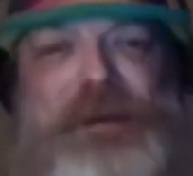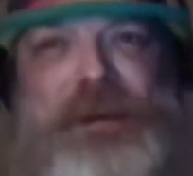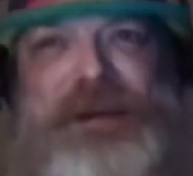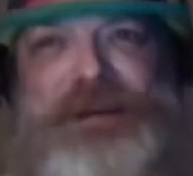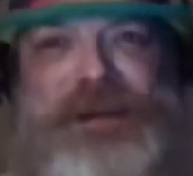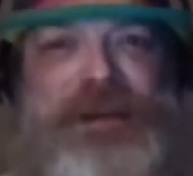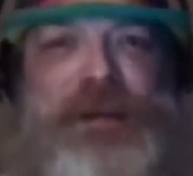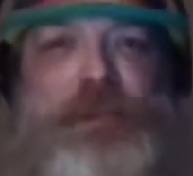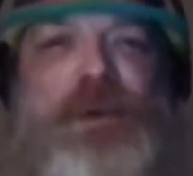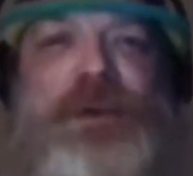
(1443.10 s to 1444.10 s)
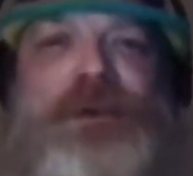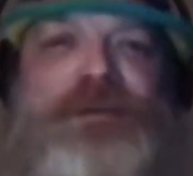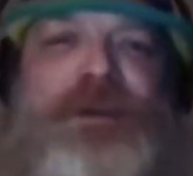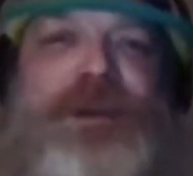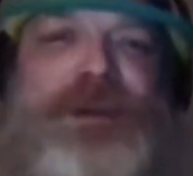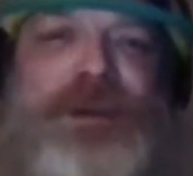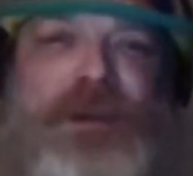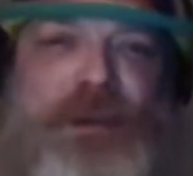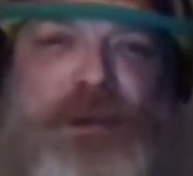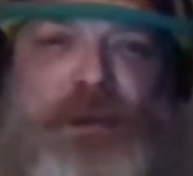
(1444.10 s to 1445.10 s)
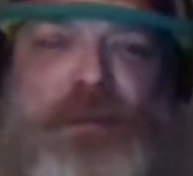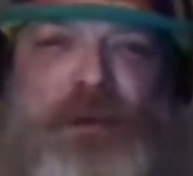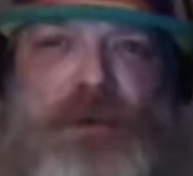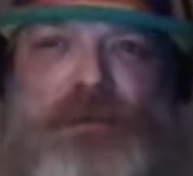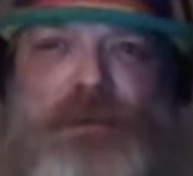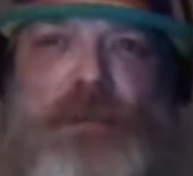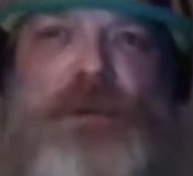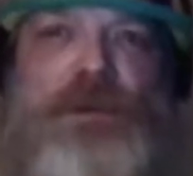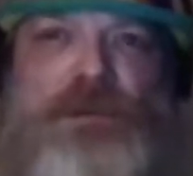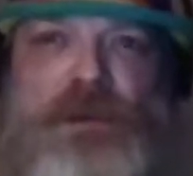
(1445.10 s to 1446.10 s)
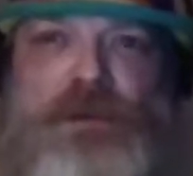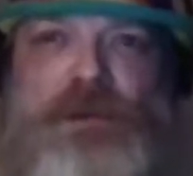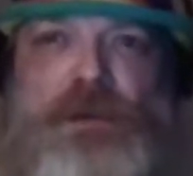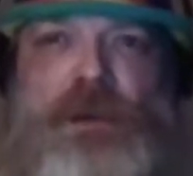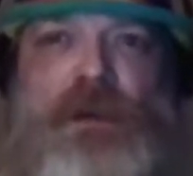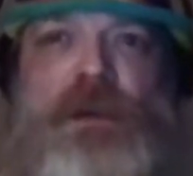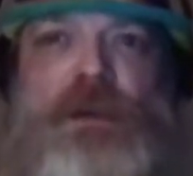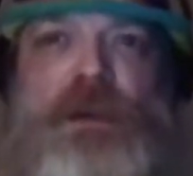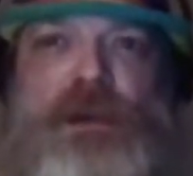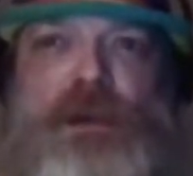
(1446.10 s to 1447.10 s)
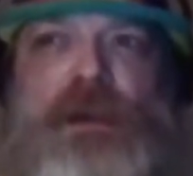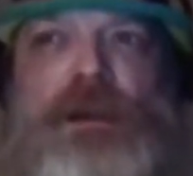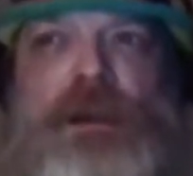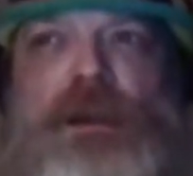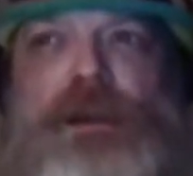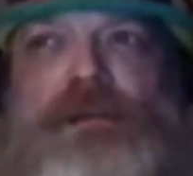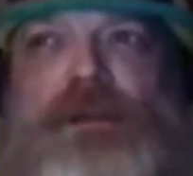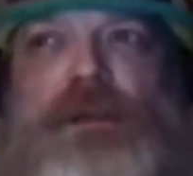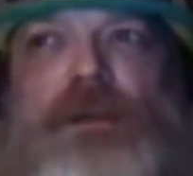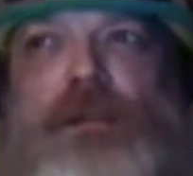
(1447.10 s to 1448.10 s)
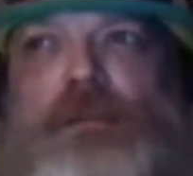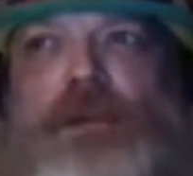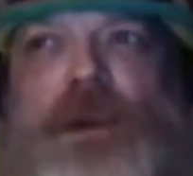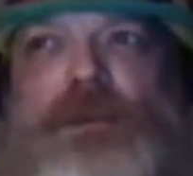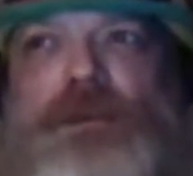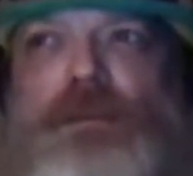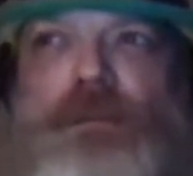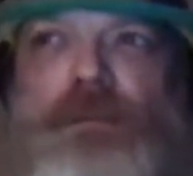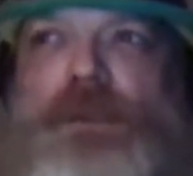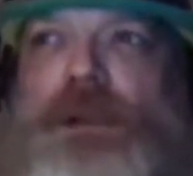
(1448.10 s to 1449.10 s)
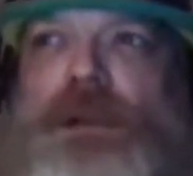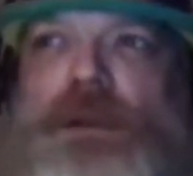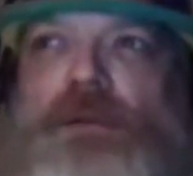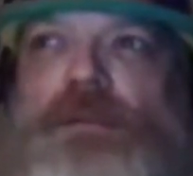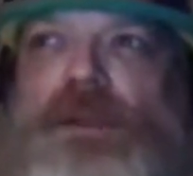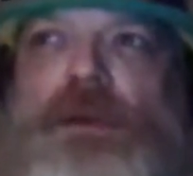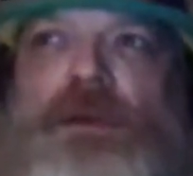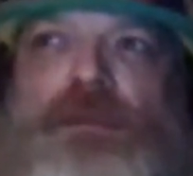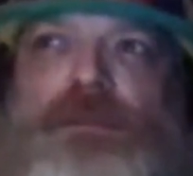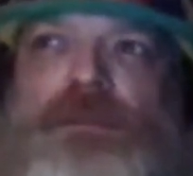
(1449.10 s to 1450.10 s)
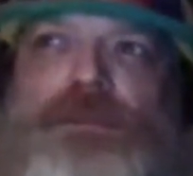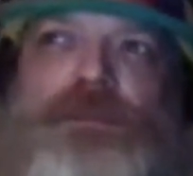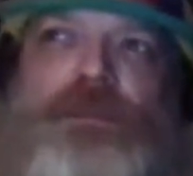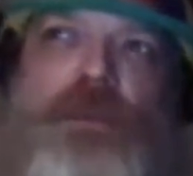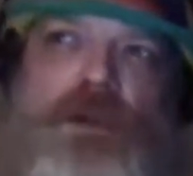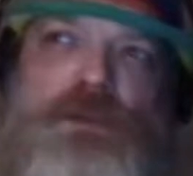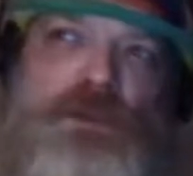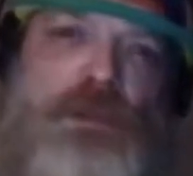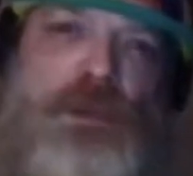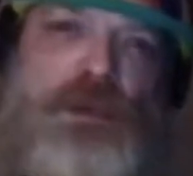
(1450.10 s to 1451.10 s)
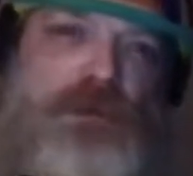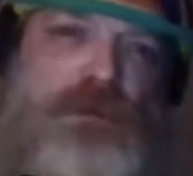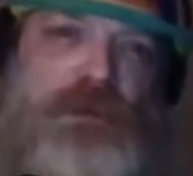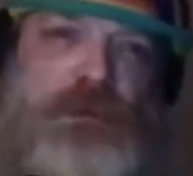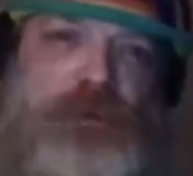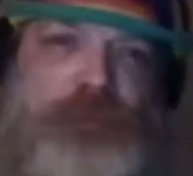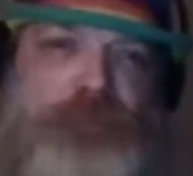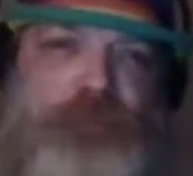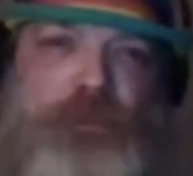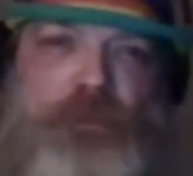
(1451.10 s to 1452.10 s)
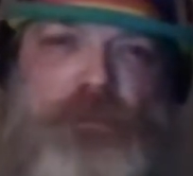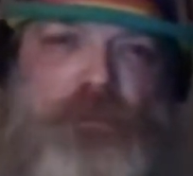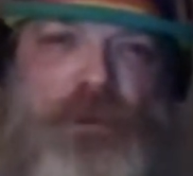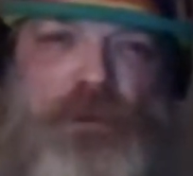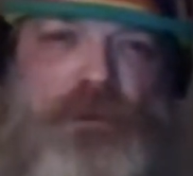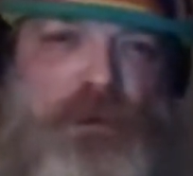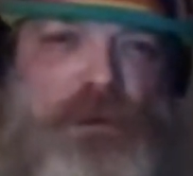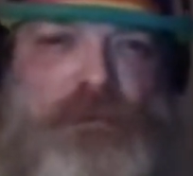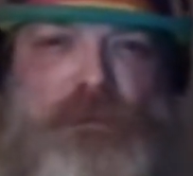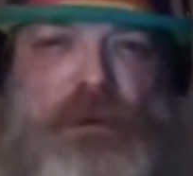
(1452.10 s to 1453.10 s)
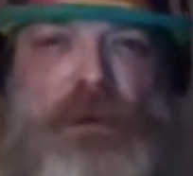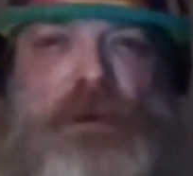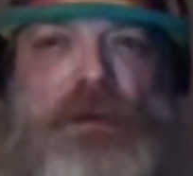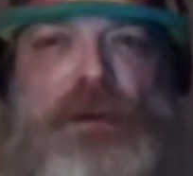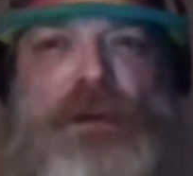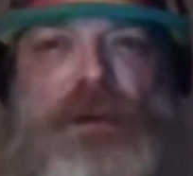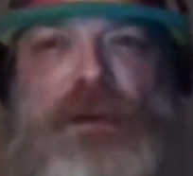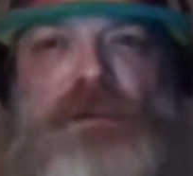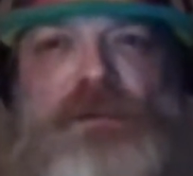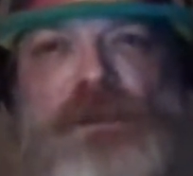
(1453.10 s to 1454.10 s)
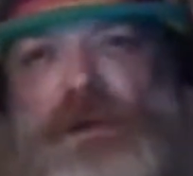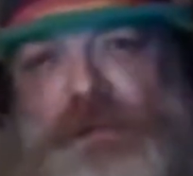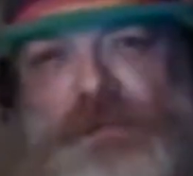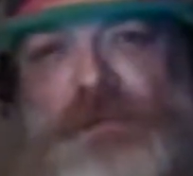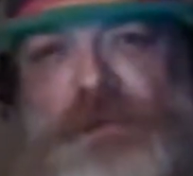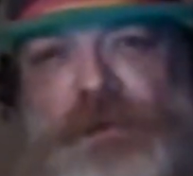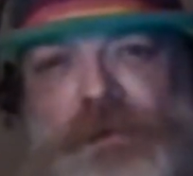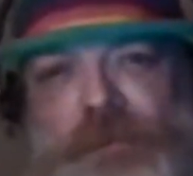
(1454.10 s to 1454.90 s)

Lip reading: and the point of the point of the meditation, and I think perhaps a lot of the conscious based contact is not to think